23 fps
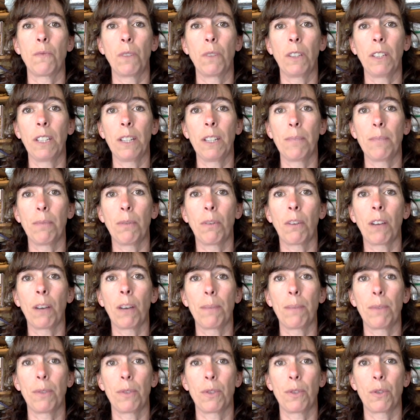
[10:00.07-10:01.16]
really bulk
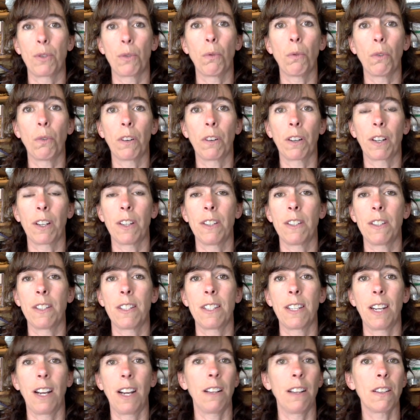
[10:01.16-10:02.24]
up your store
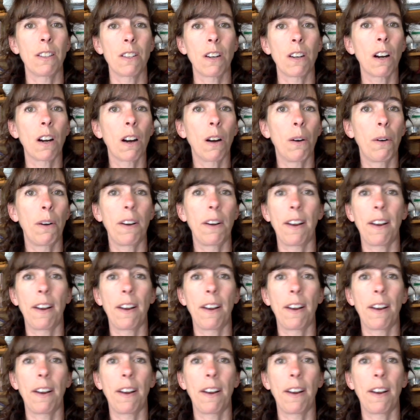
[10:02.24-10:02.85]
because it'll start going